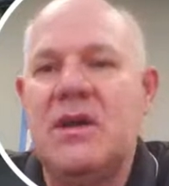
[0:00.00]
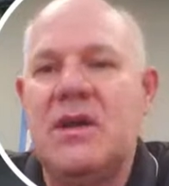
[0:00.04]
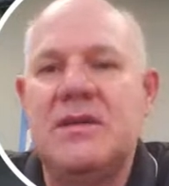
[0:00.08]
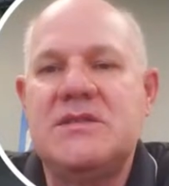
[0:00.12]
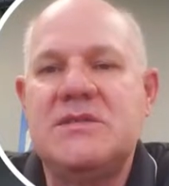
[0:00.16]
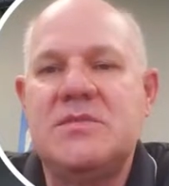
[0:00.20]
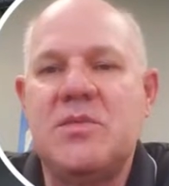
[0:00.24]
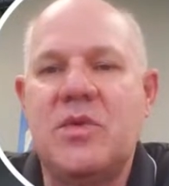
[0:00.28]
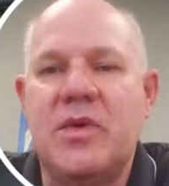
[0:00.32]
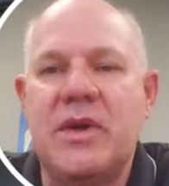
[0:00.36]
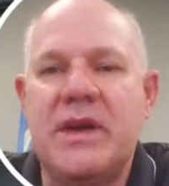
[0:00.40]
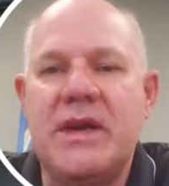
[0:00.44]

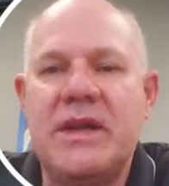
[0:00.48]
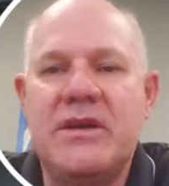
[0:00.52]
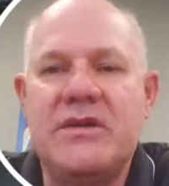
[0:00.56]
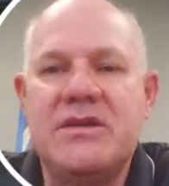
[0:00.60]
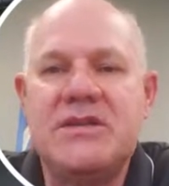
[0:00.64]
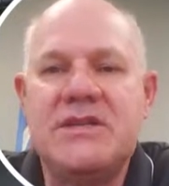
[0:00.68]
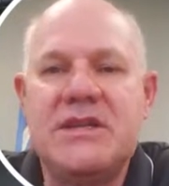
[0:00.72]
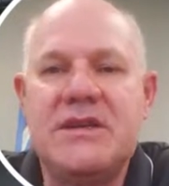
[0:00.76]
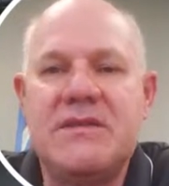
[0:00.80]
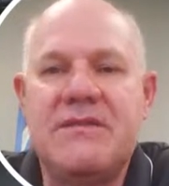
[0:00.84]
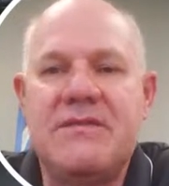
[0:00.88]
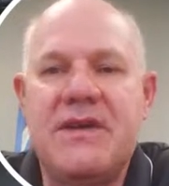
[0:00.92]
It's more
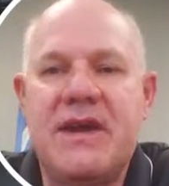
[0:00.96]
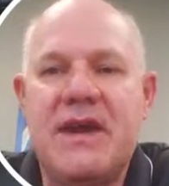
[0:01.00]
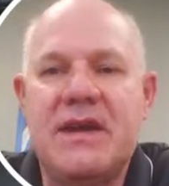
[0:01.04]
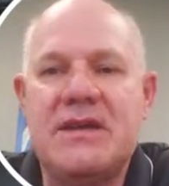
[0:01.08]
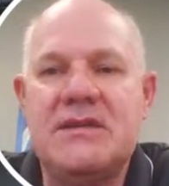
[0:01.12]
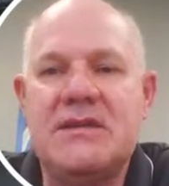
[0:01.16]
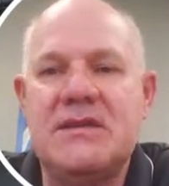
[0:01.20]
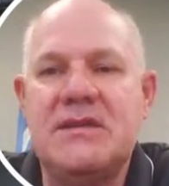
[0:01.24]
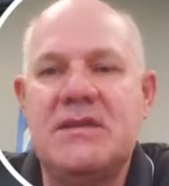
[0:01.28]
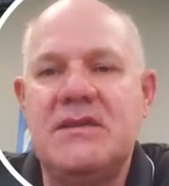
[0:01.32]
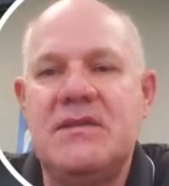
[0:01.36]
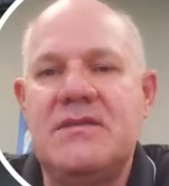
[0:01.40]
energy
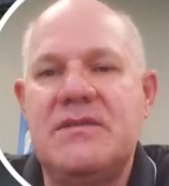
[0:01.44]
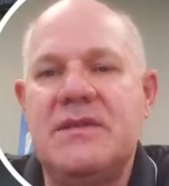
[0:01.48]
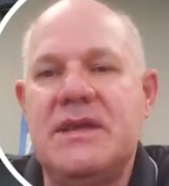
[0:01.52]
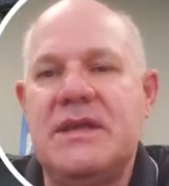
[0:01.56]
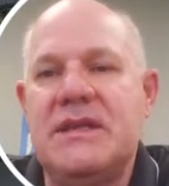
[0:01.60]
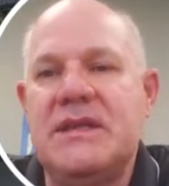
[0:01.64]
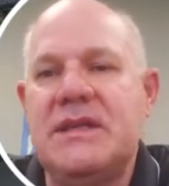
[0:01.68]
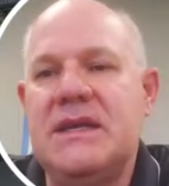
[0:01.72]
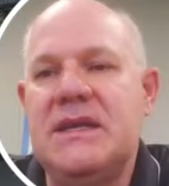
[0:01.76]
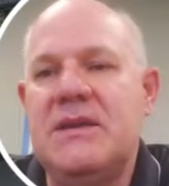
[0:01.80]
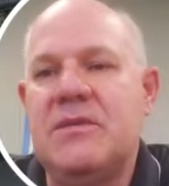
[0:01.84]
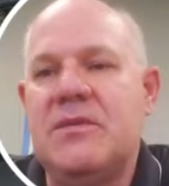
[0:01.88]
effective,
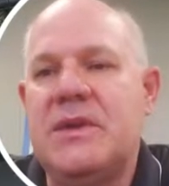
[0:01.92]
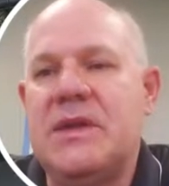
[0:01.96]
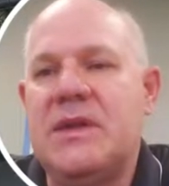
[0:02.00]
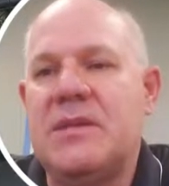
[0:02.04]
and then we